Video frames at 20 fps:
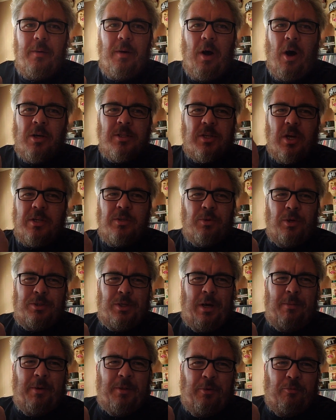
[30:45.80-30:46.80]
also I just want to
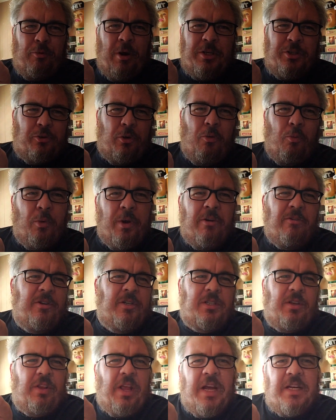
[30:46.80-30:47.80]
talk about the retro
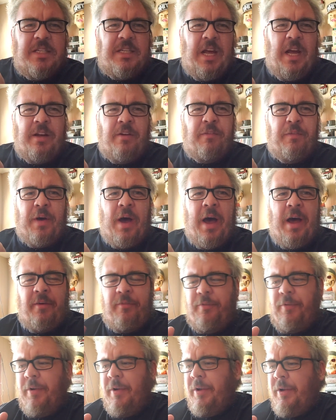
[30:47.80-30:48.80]
weirdness of 1995,
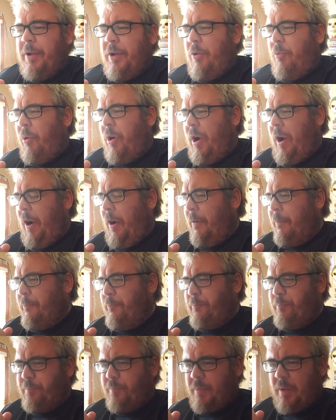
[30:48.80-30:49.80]
where
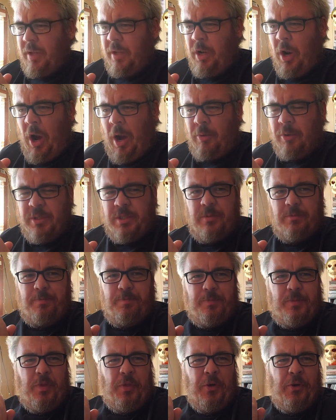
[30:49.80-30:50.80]
I was
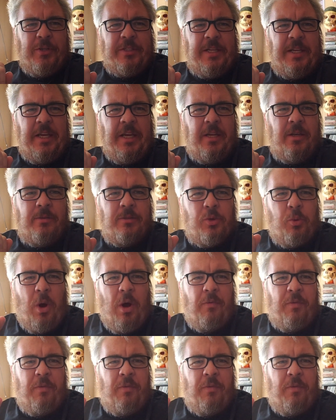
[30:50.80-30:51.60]
13. I